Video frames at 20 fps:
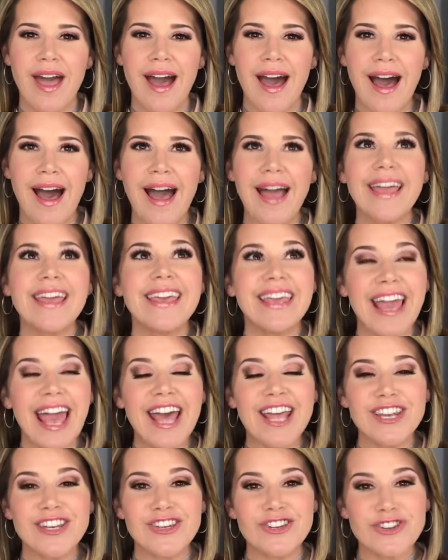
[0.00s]
I
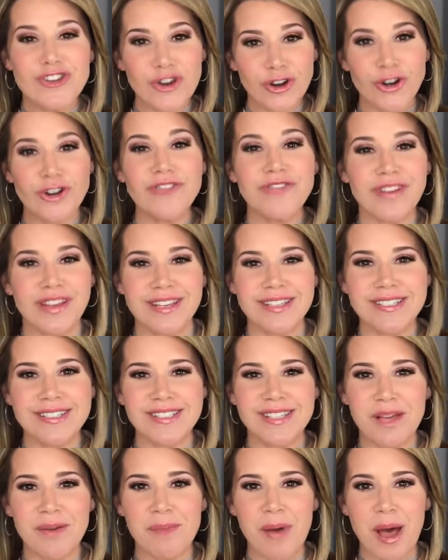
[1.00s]
get nervous
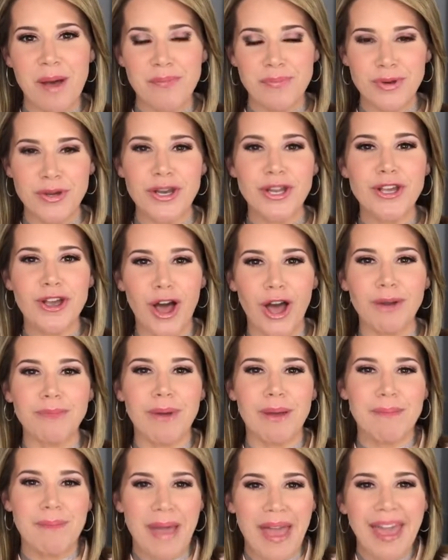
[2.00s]
about putting on
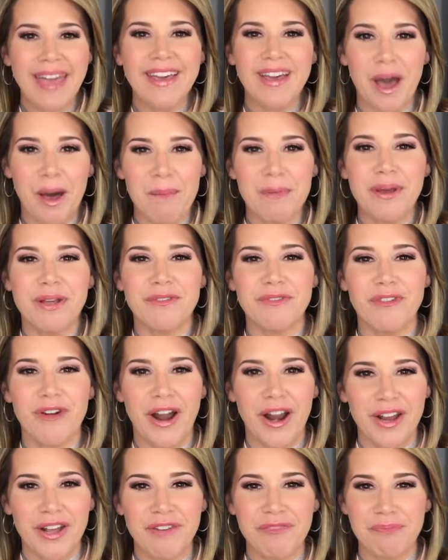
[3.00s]
my makeup in
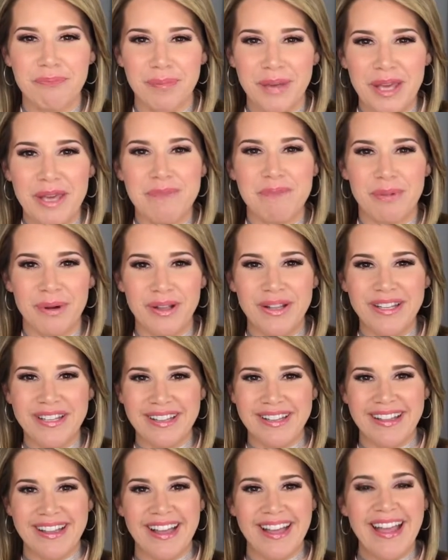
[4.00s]
front of
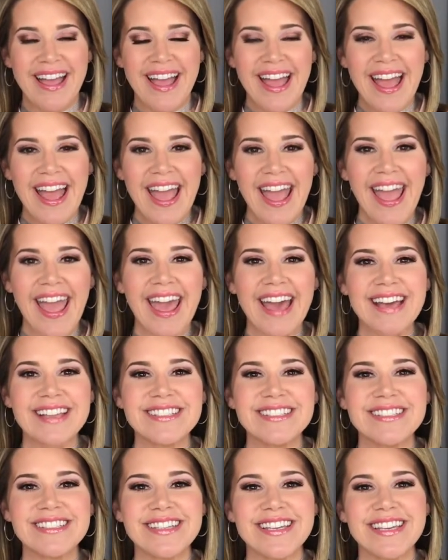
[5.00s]
people.
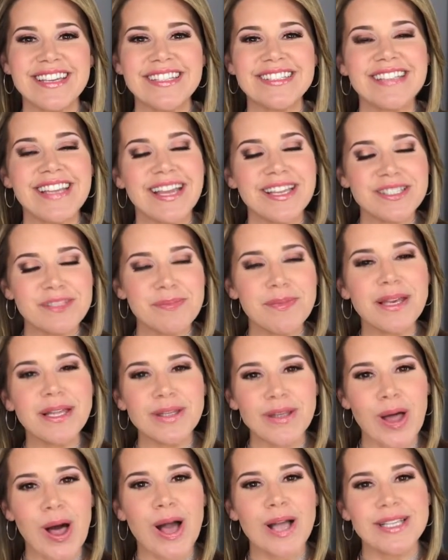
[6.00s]
And it takes me a
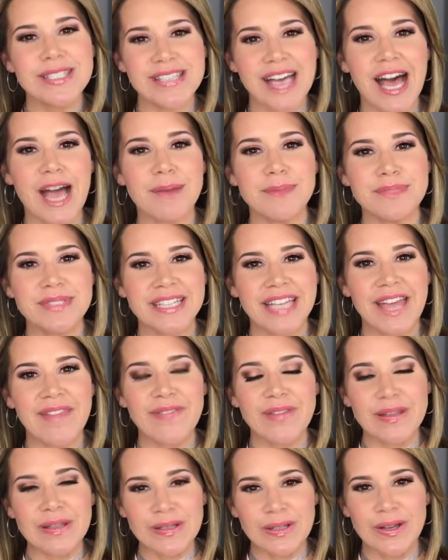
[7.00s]
long time to get
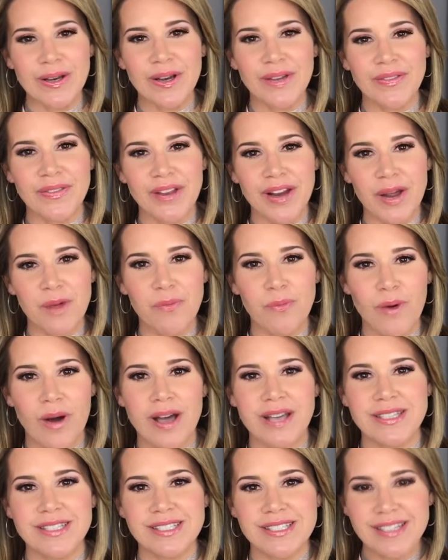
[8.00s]
the look that I
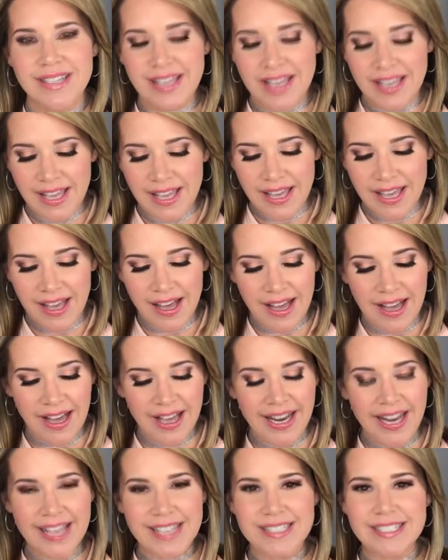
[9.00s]
want.
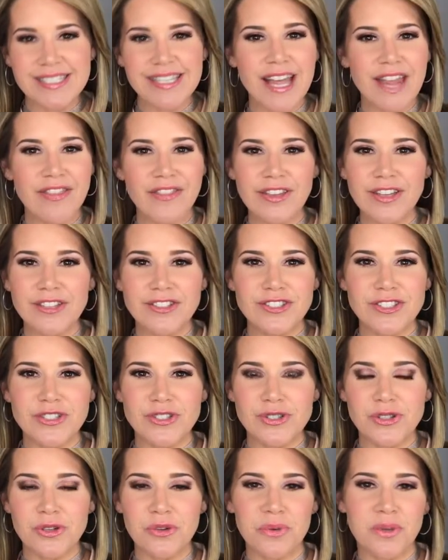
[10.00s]
It has nothing to
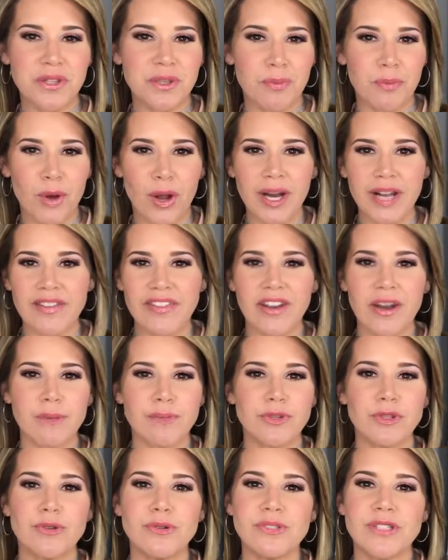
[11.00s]
do with the product that I'm
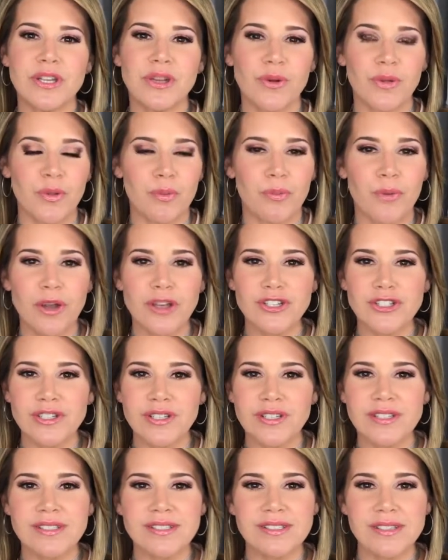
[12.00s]
using or the
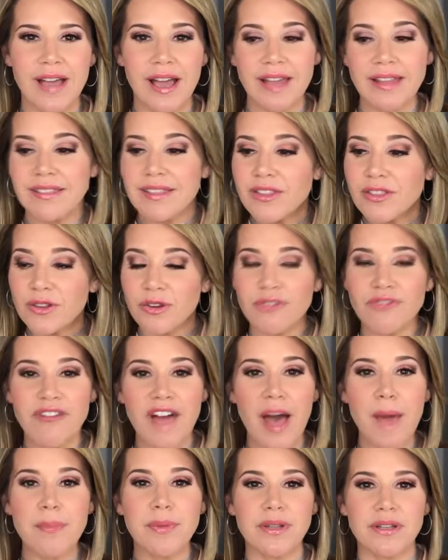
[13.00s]
brushes. I think they're
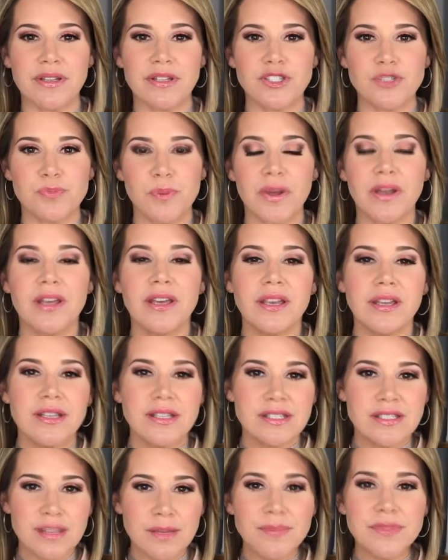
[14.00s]
fabulous, but
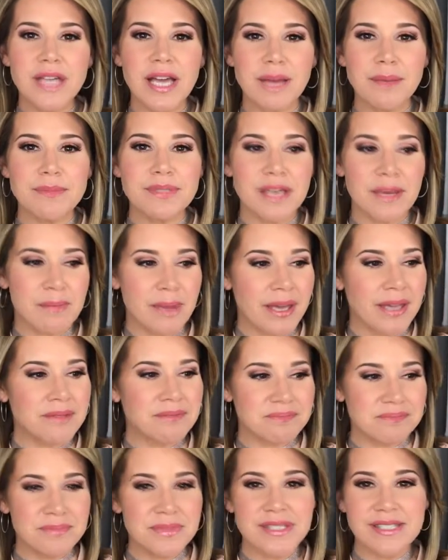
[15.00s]
sometimes I make
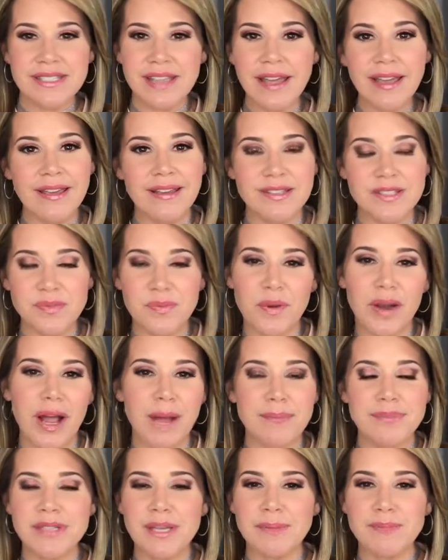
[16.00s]
mistakes.
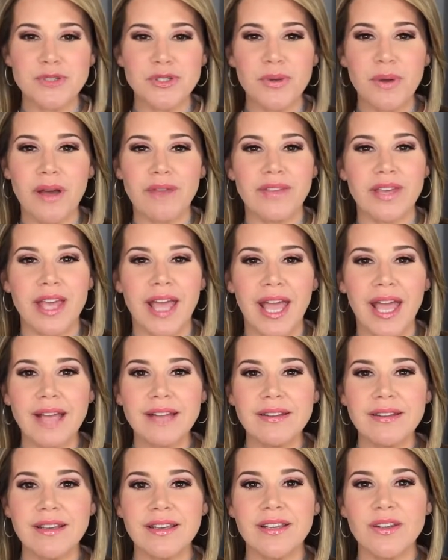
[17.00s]
Perhaps I'm too
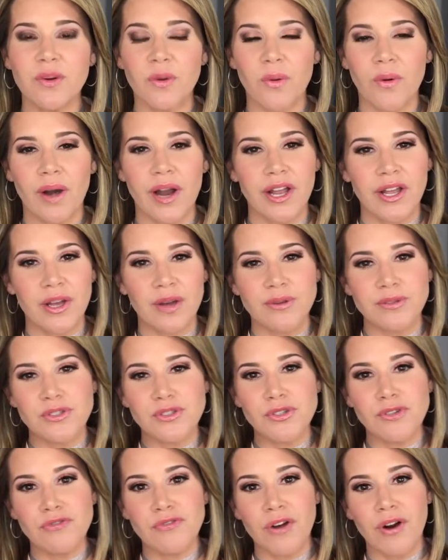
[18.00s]
heavy-handed or I go
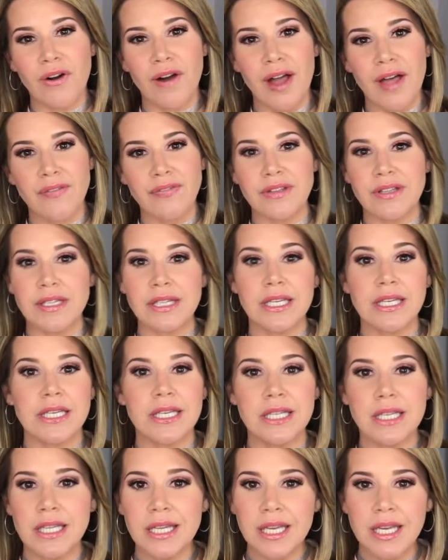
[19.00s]
too far out the
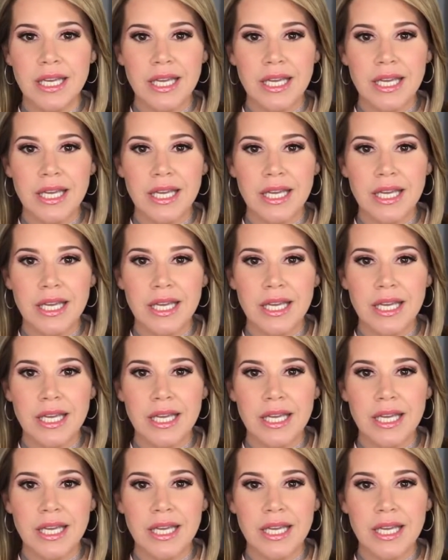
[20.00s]
lid.